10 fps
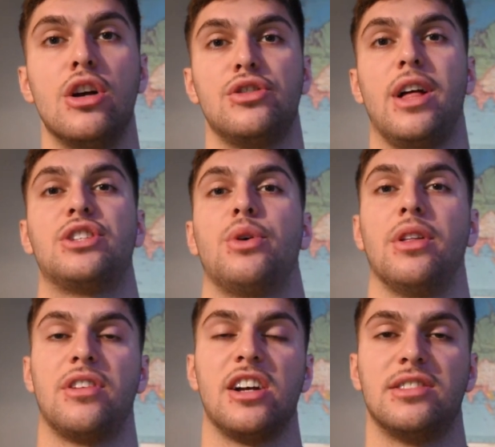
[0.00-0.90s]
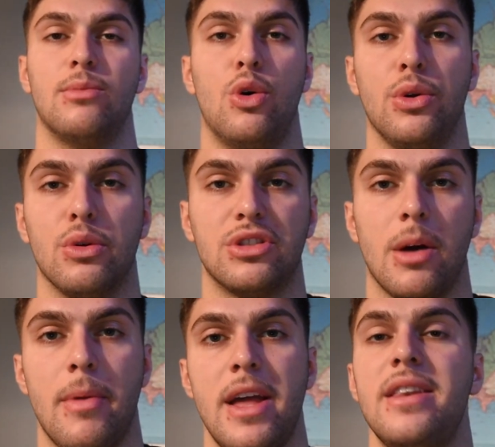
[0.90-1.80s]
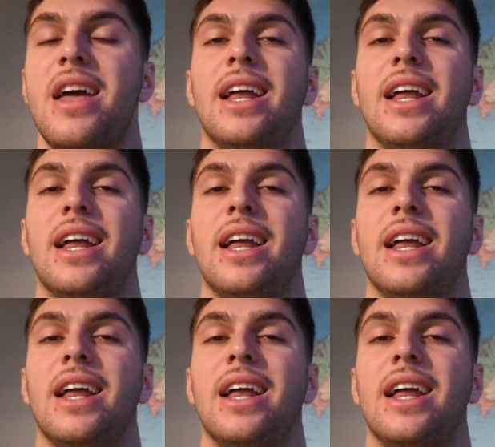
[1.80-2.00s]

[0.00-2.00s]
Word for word: So that's where the testimonials come in